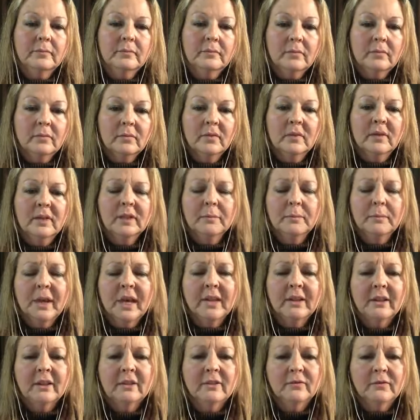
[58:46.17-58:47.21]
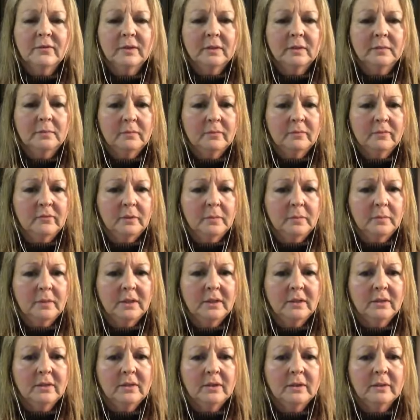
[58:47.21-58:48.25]
This path is fam-
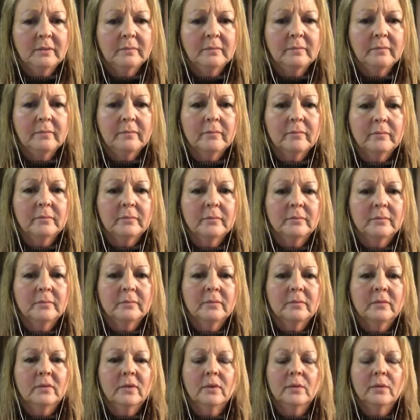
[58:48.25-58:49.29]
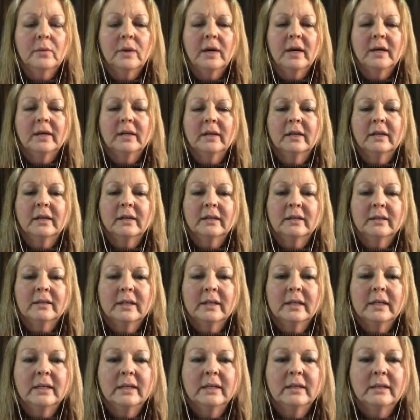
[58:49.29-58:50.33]
familiar. The walking is
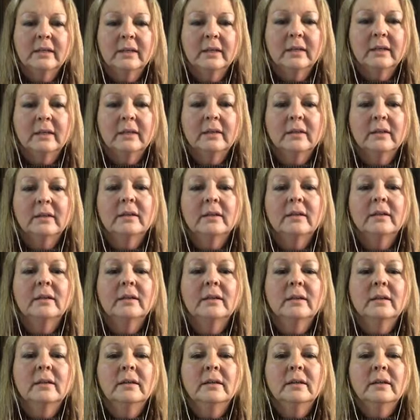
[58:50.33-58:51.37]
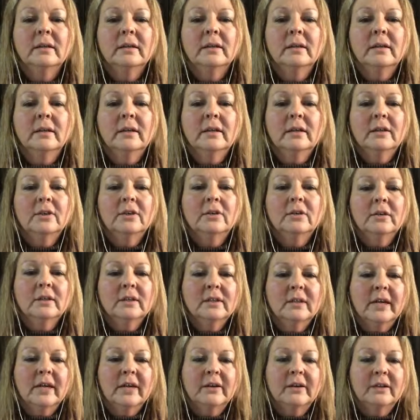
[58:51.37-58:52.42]
easy. You look
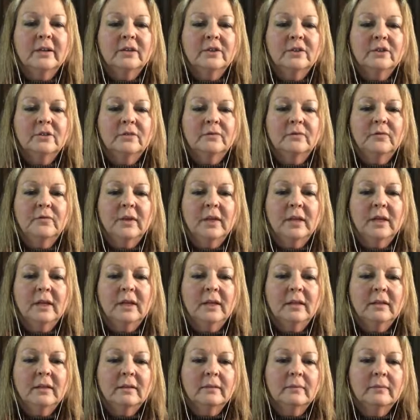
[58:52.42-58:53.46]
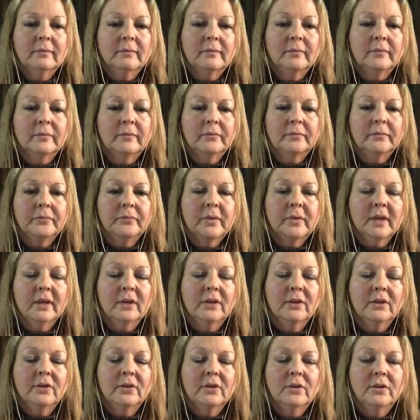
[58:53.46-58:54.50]
down at your feet, you
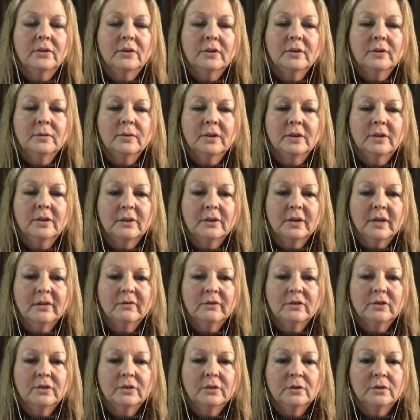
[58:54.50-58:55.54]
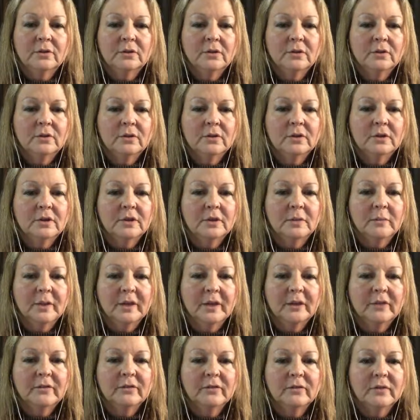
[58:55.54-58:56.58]
notice whether you have shoes or you're
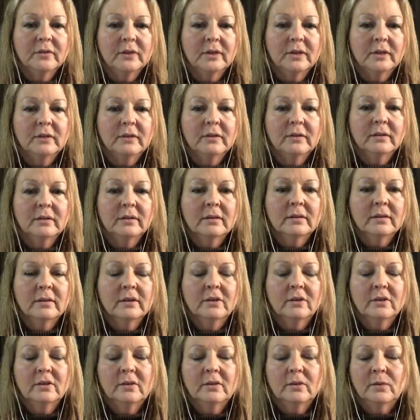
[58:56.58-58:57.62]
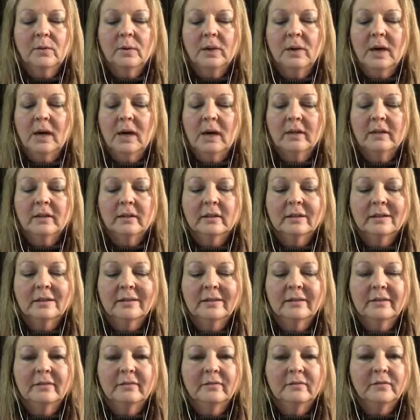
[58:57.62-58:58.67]
barefoot. You're just walking,
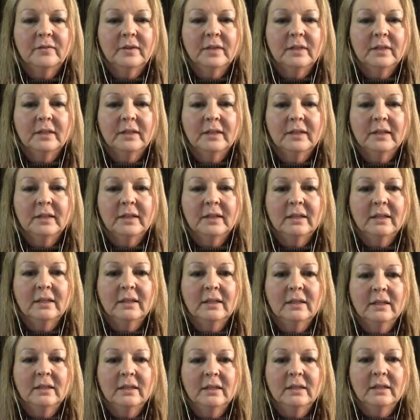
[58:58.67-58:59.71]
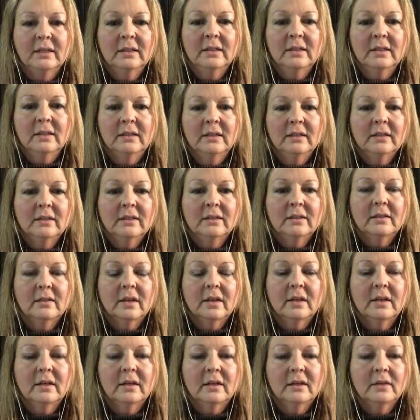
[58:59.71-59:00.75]
feeling it. The
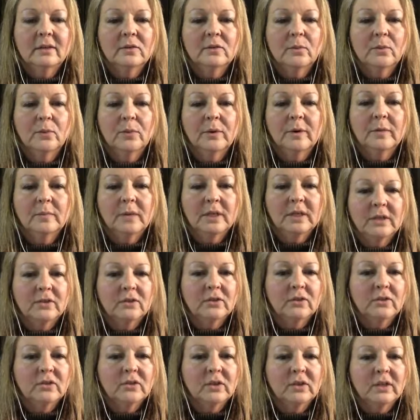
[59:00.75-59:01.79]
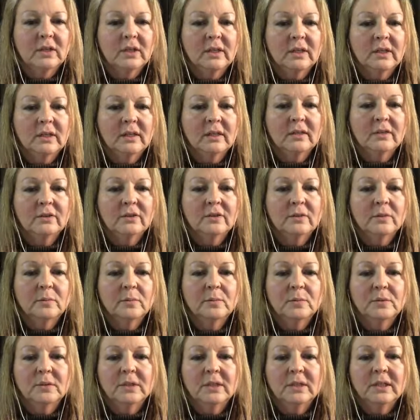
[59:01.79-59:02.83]
sun is warm on skin. There's a
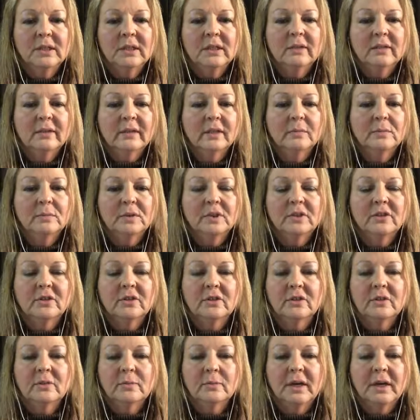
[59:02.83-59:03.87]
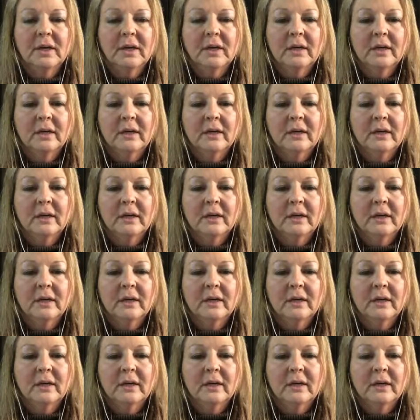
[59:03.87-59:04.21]
breeze that brushes by.